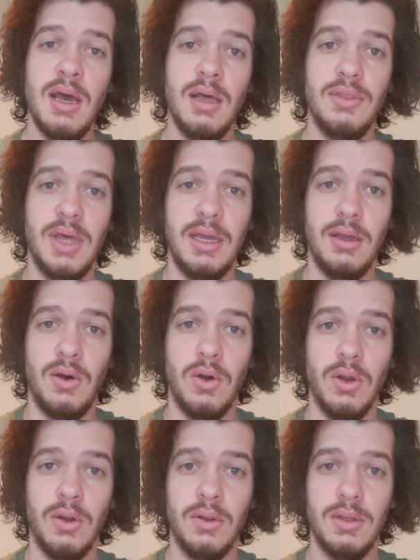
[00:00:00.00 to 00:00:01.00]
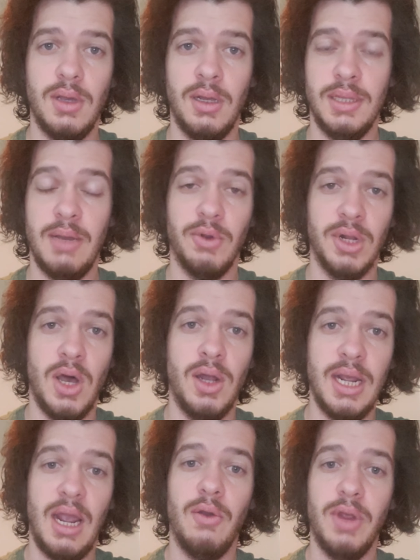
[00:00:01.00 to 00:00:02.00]
they were an
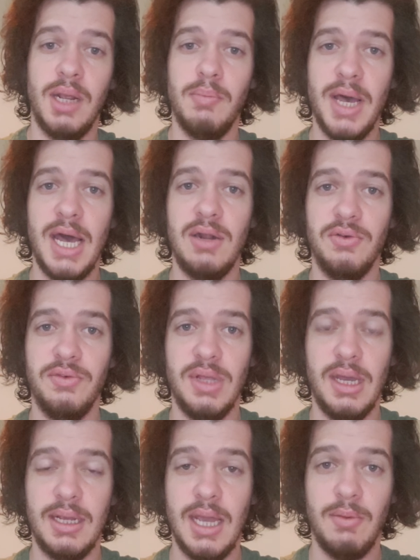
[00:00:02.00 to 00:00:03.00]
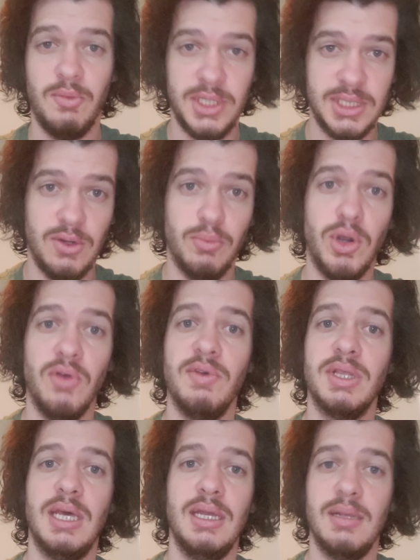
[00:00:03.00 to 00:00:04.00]
unerring batter for that game. It means they were
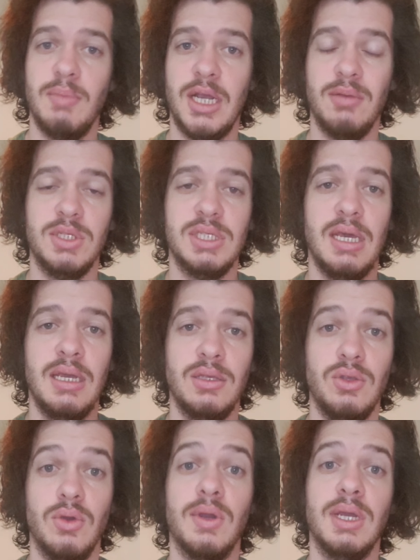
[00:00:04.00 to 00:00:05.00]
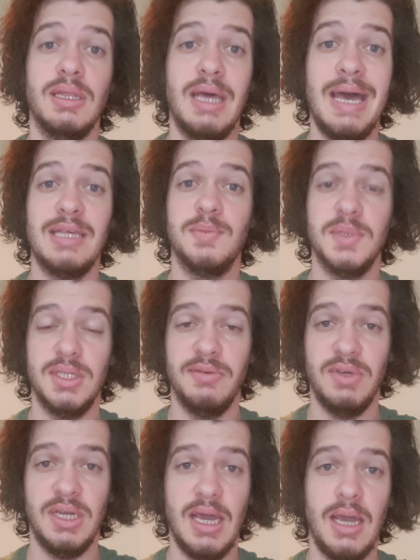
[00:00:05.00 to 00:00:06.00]
perfect. They didn't make a mistake during that
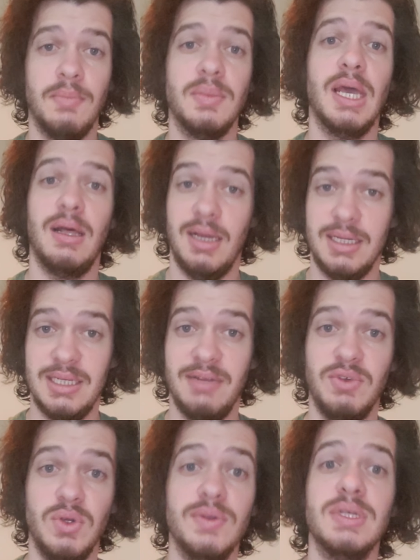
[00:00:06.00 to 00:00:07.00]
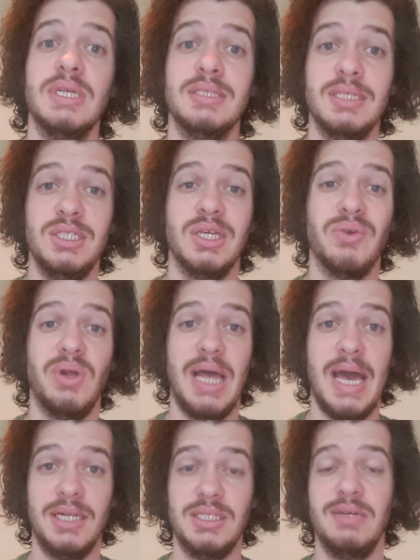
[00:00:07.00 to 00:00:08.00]
specific game. Now, like I said, if you use it as a general
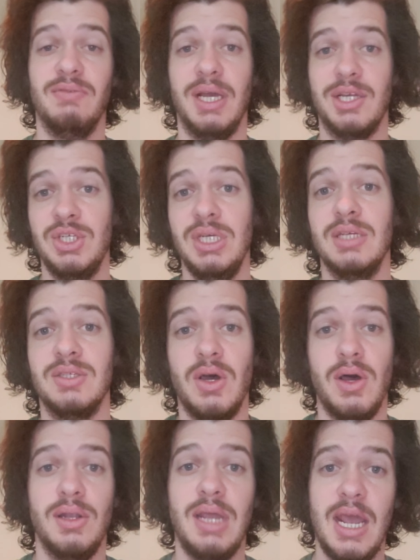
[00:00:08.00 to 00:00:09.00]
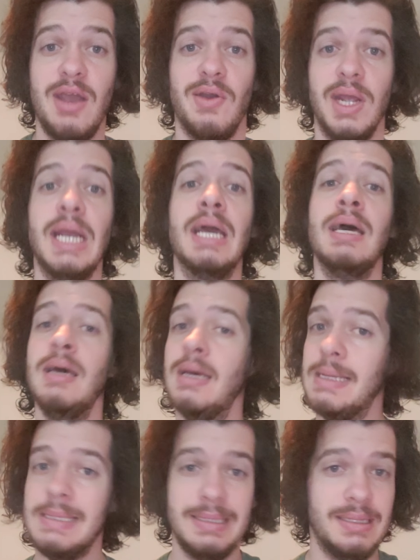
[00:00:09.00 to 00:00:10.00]
adjective, like she is unerring,
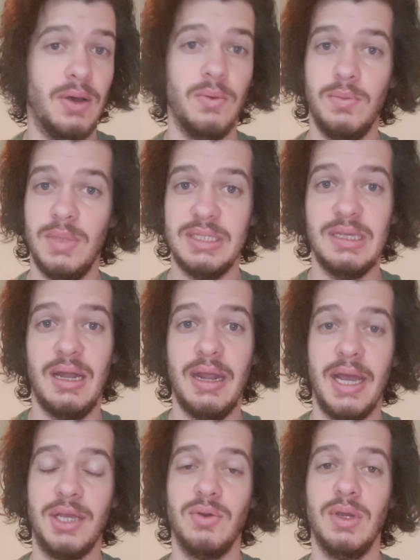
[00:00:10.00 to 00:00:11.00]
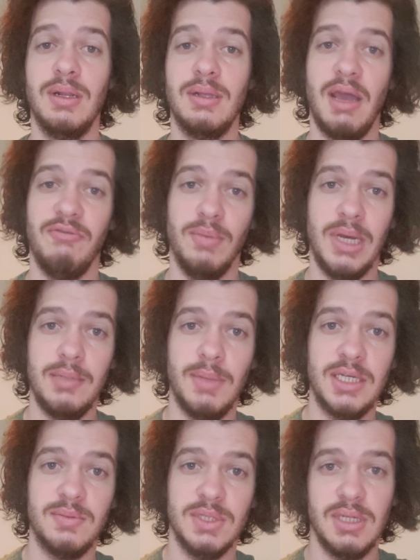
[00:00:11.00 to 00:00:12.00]
no, that's not accurate. Everybody
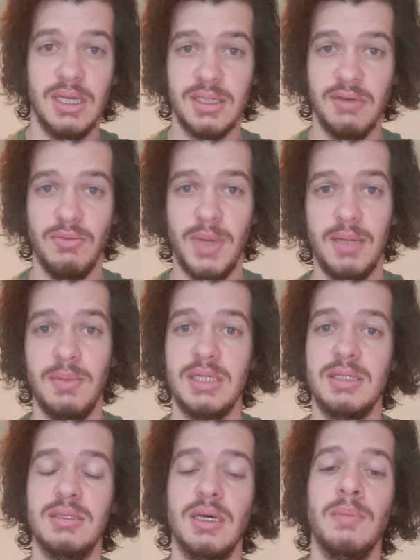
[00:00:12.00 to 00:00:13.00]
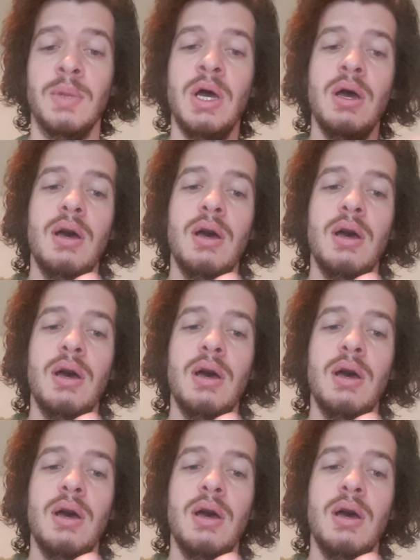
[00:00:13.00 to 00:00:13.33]
makes mistakes. Everybody messes up.